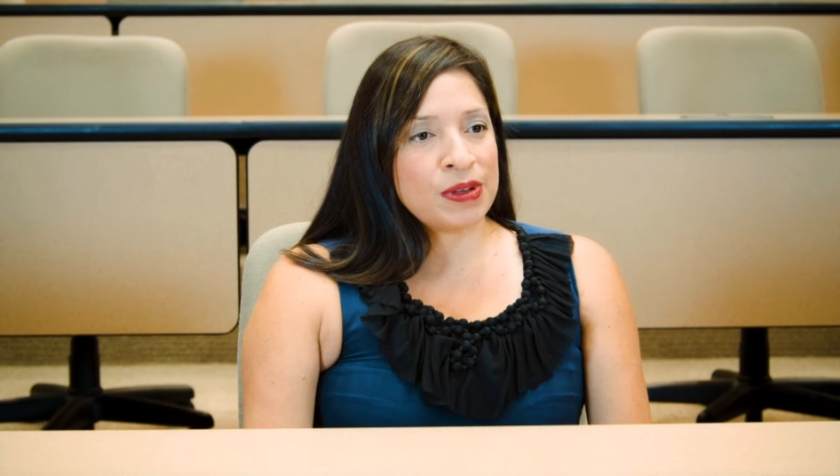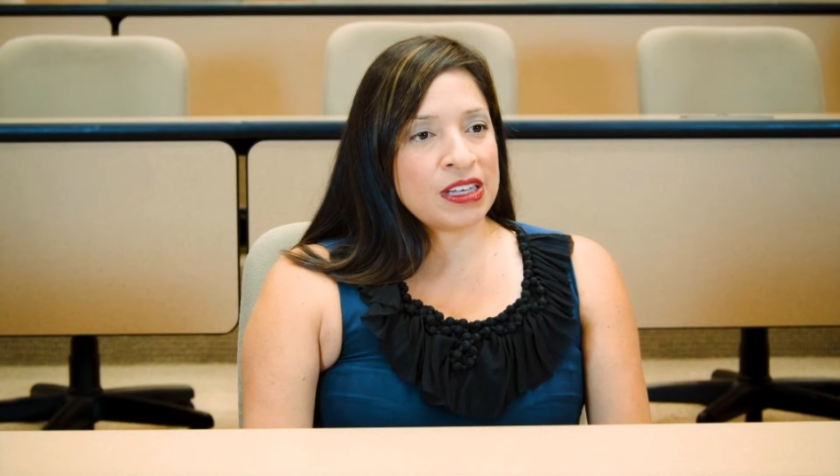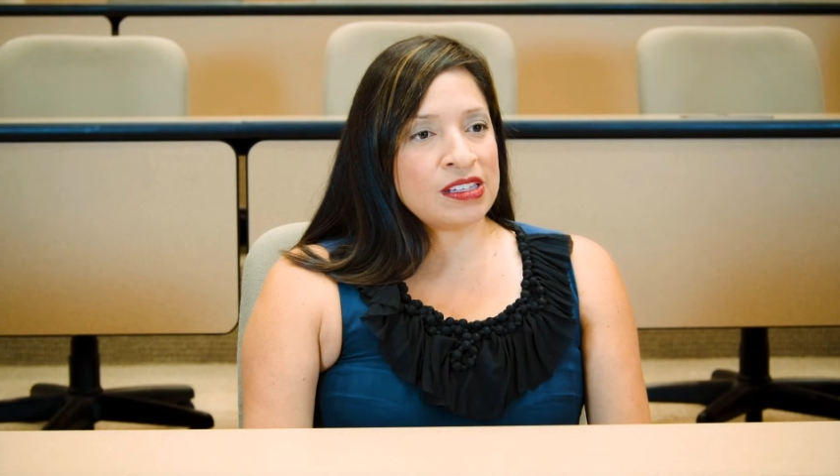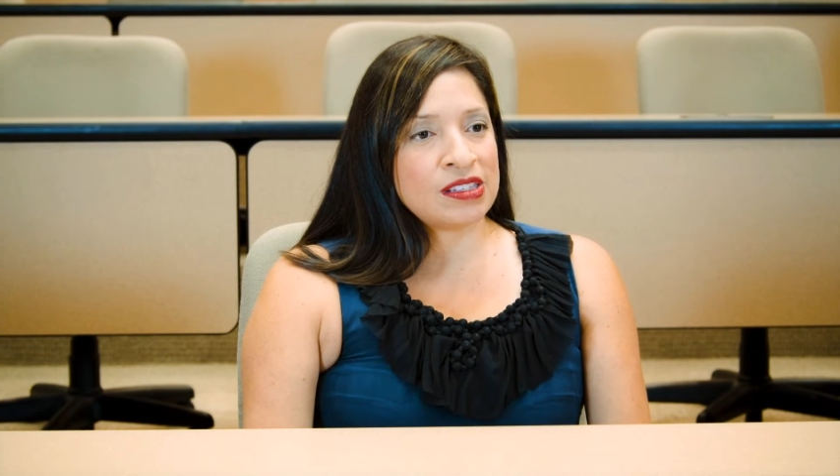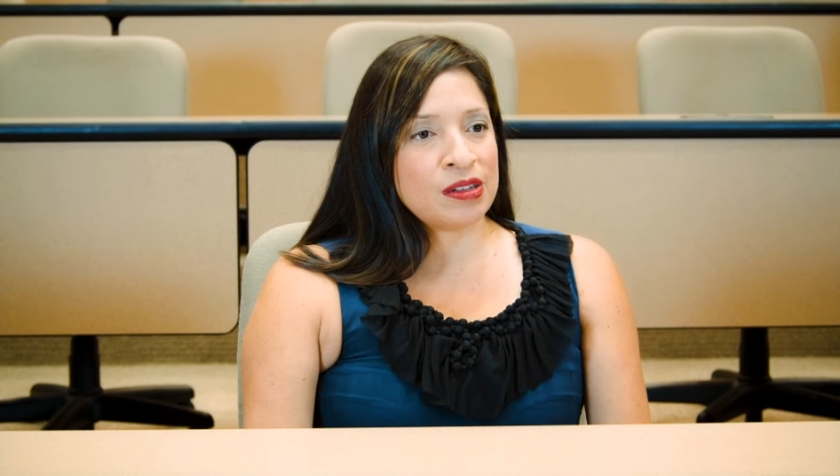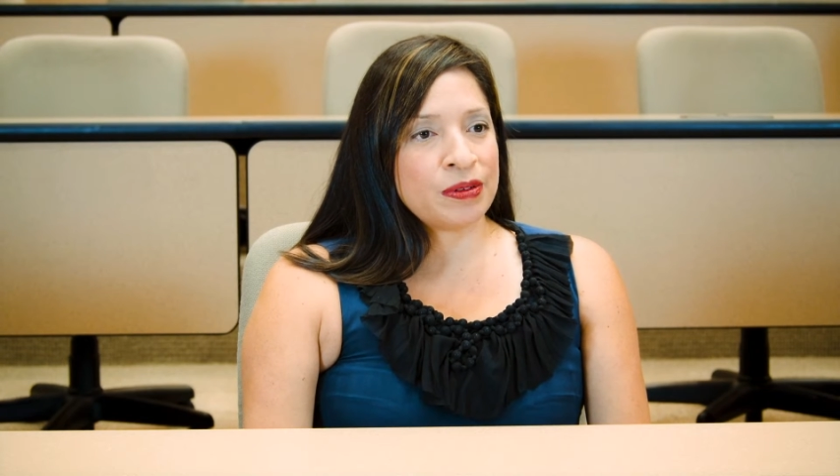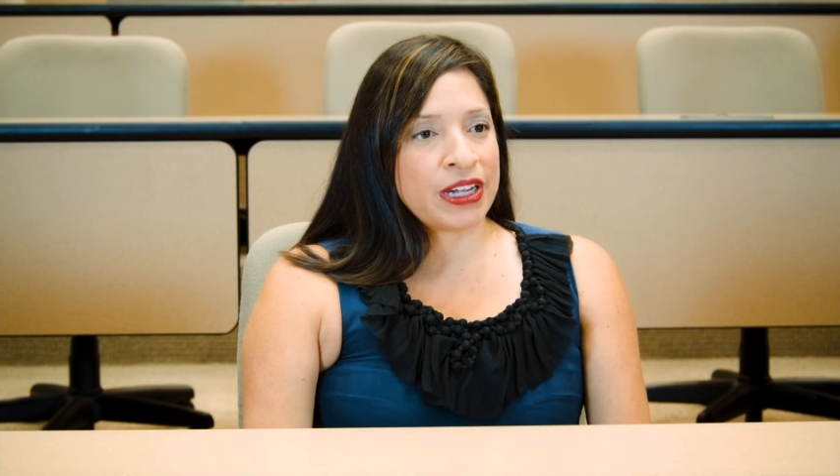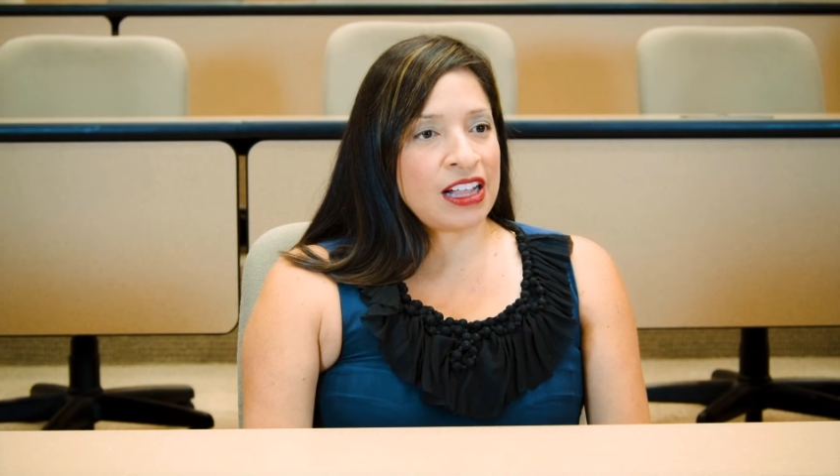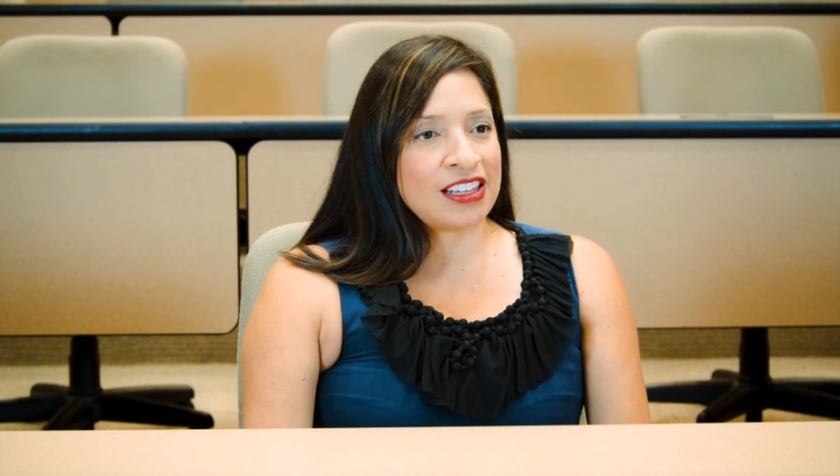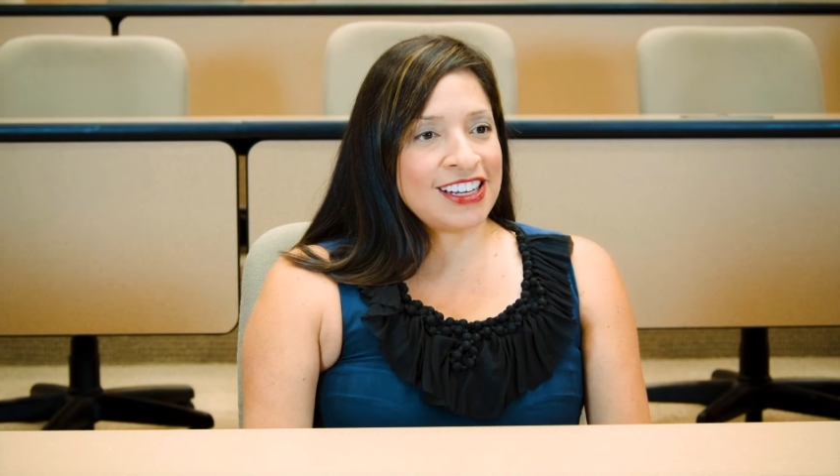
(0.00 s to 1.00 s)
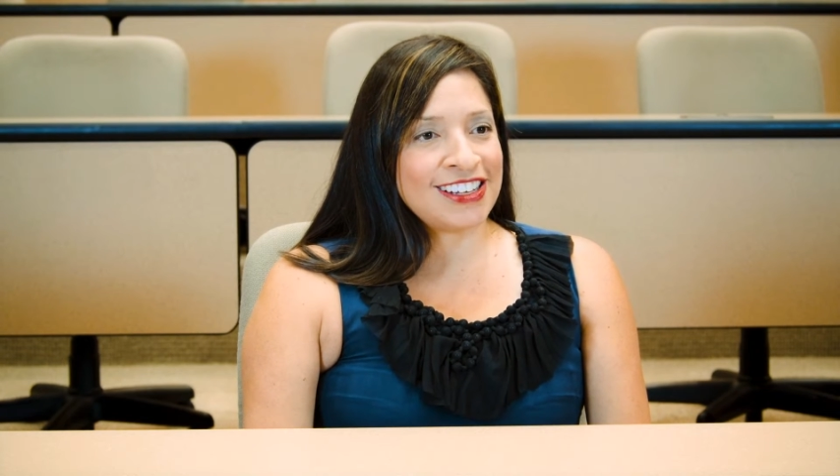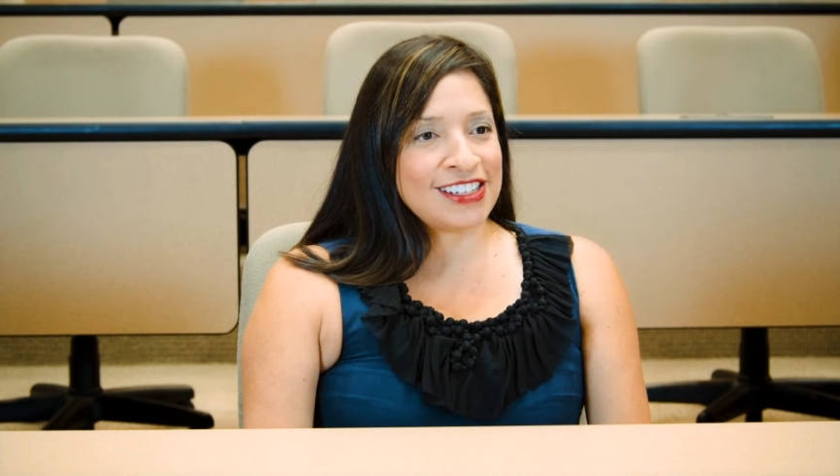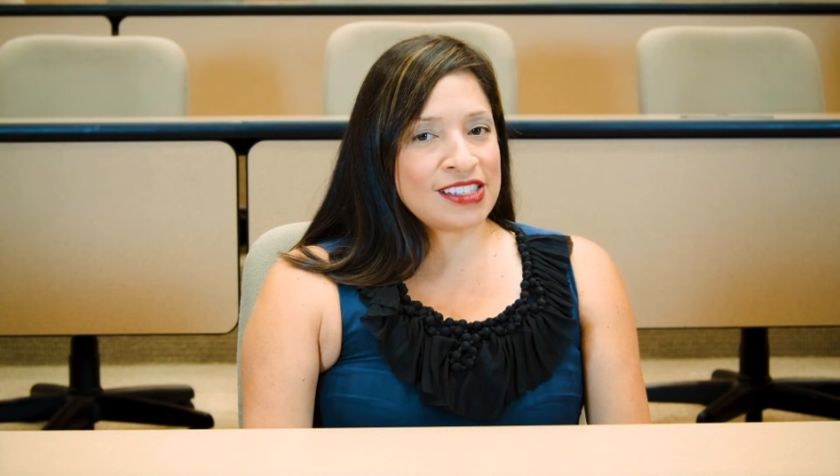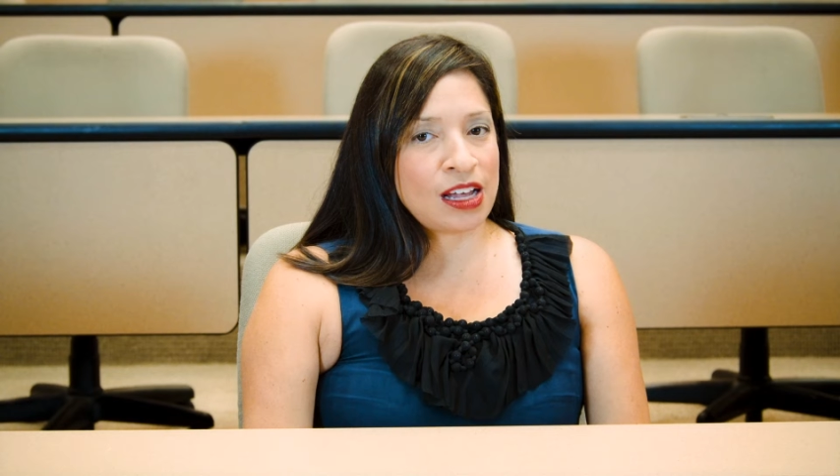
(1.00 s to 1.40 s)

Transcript: Because the reality is